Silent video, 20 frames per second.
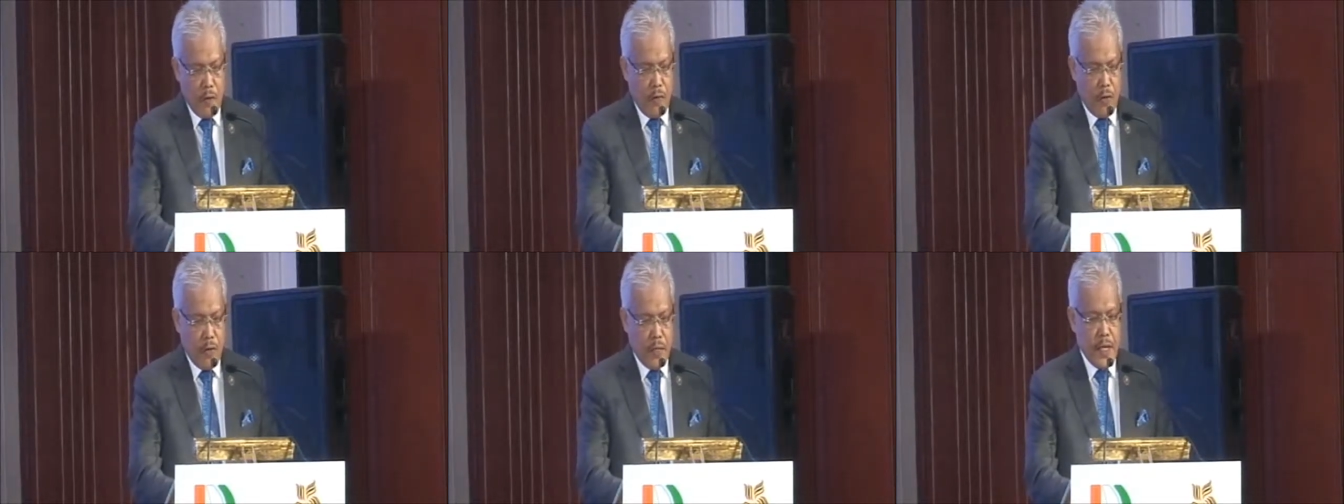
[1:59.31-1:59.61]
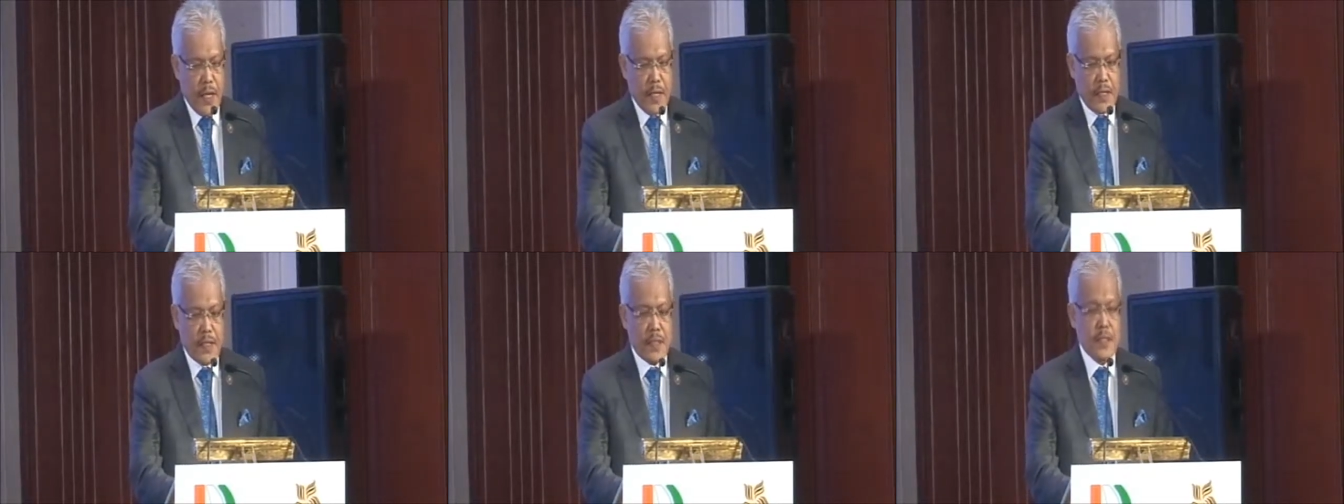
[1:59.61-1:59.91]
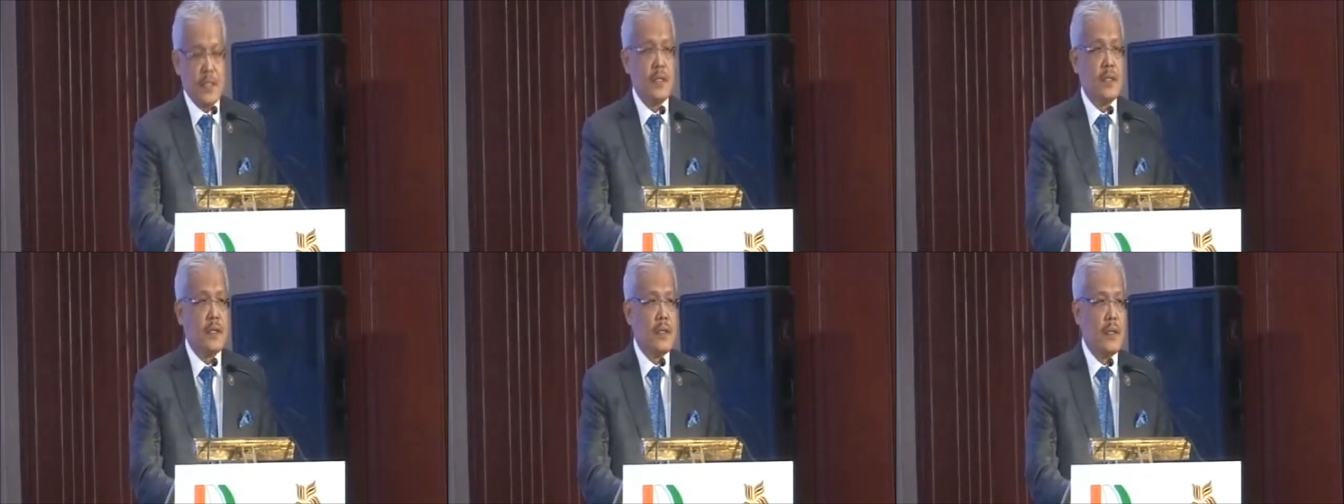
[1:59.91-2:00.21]
For
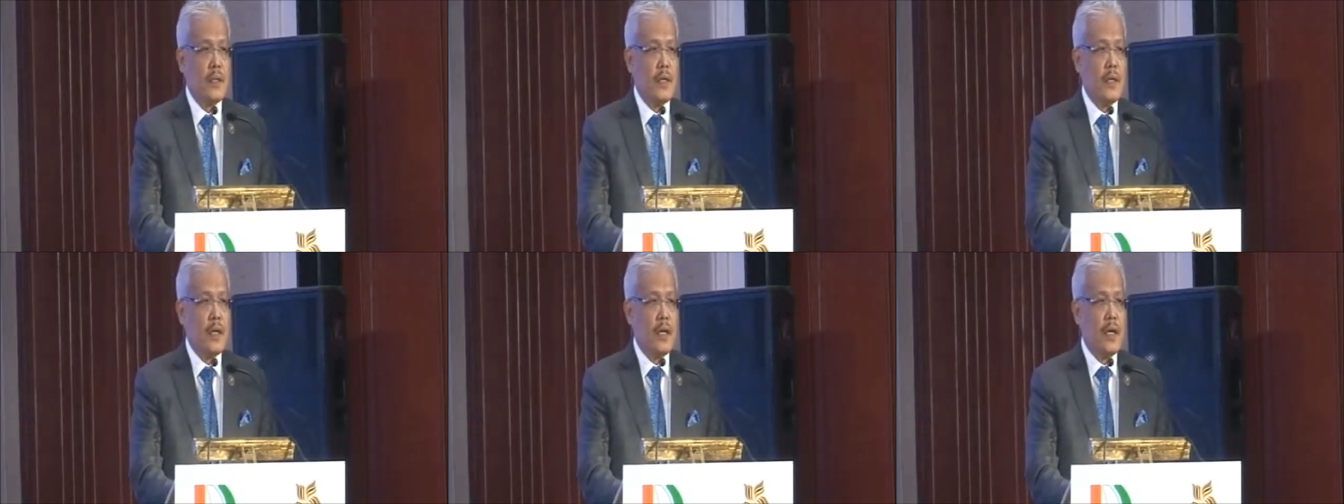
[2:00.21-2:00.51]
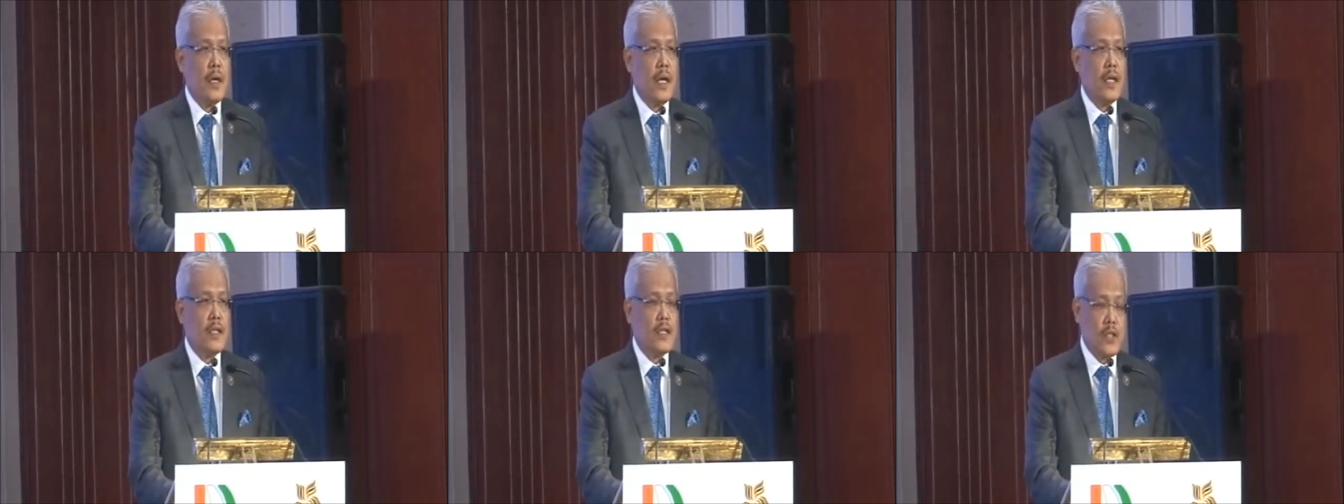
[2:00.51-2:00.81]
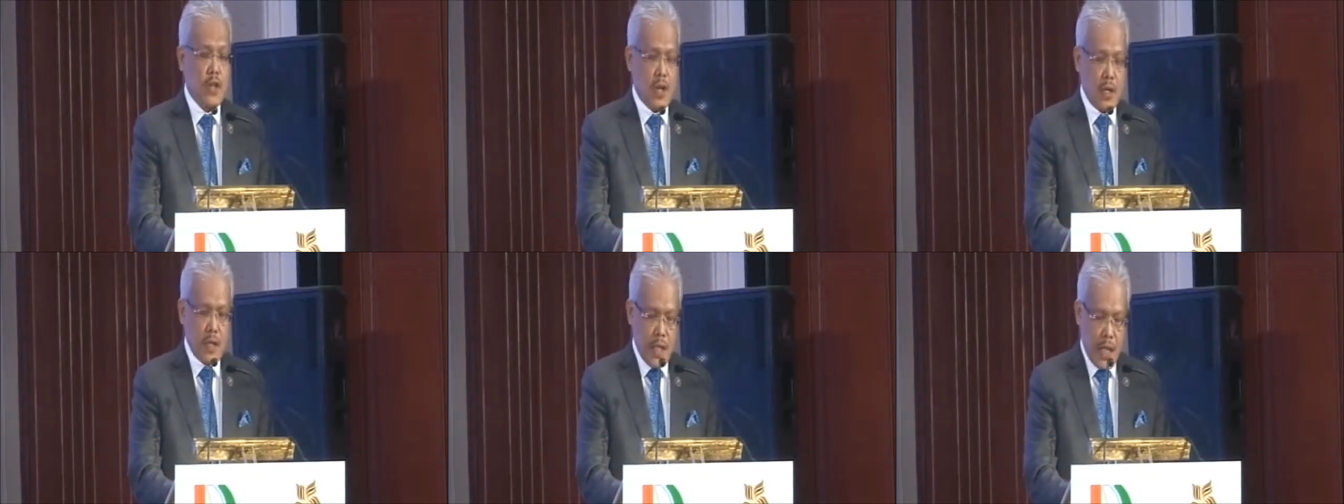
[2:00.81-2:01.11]
this, it
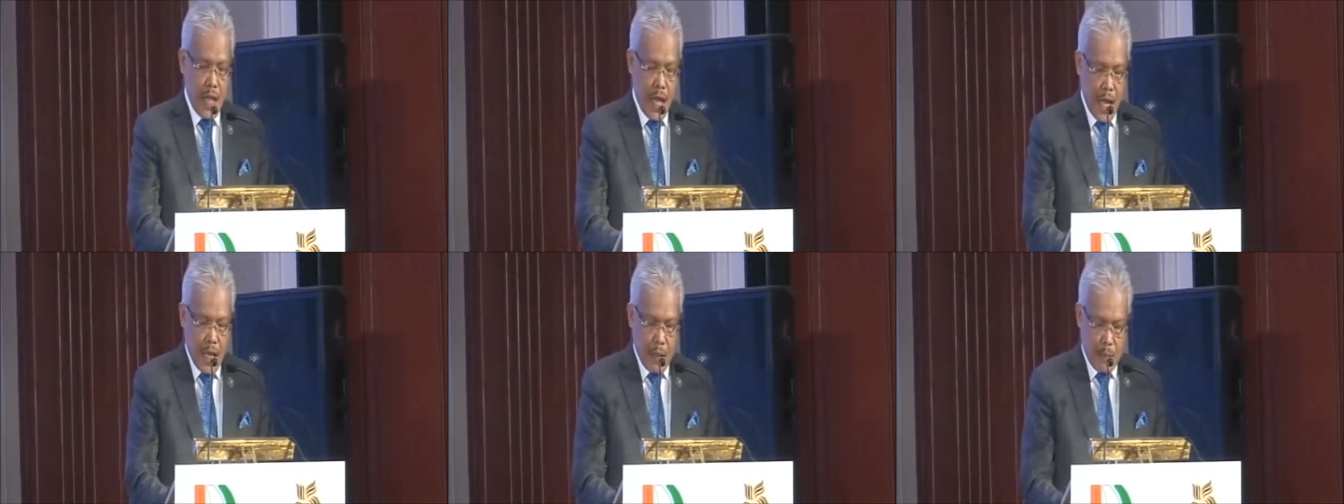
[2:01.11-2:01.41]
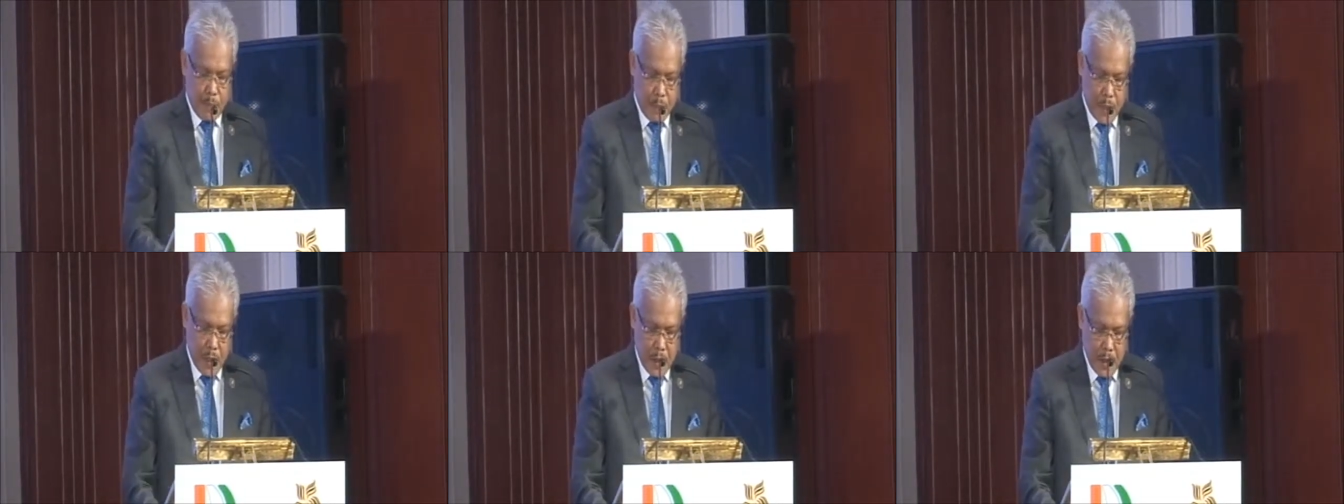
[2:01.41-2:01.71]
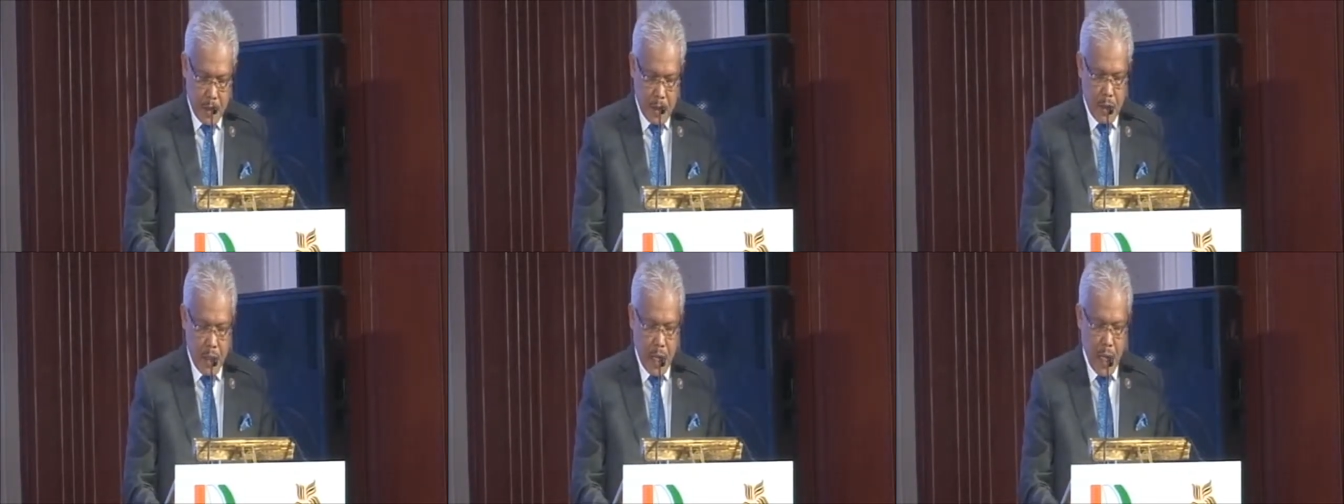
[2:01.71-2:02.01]
is only apt
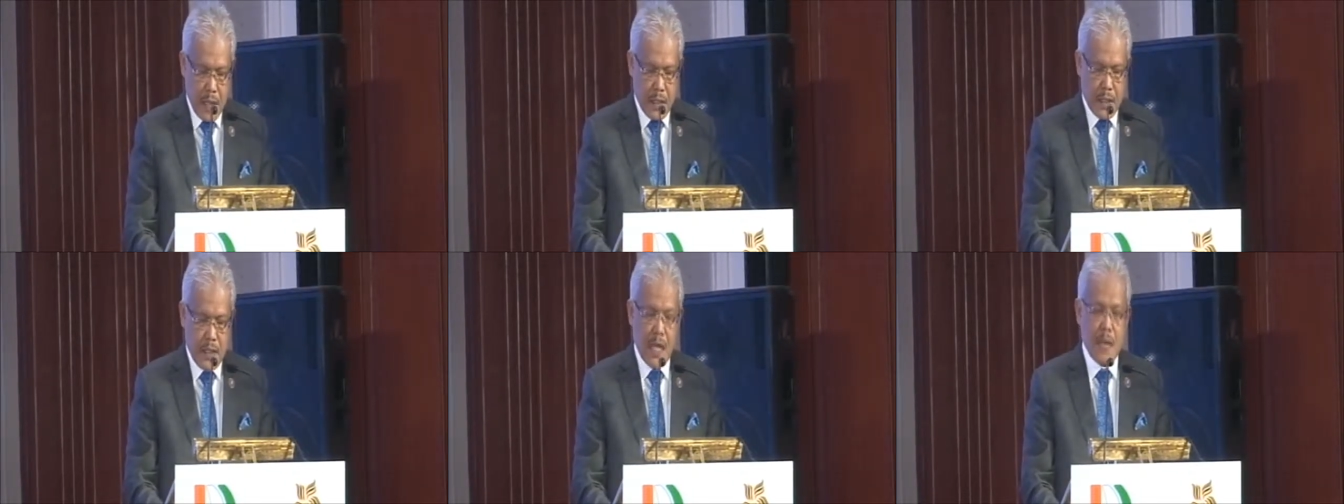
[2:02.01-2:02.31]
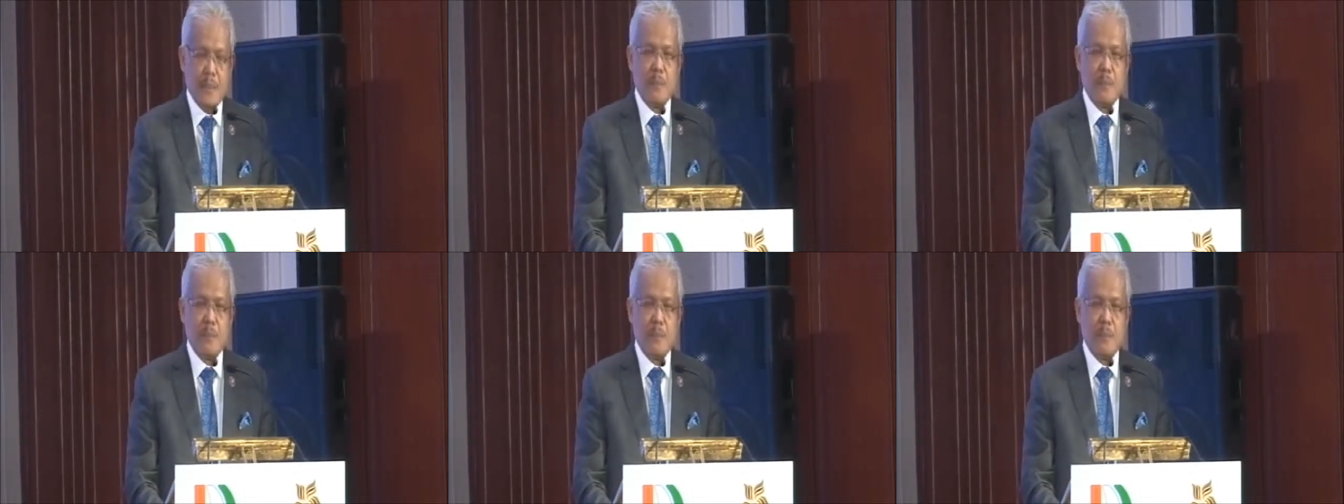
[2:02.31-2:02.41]
and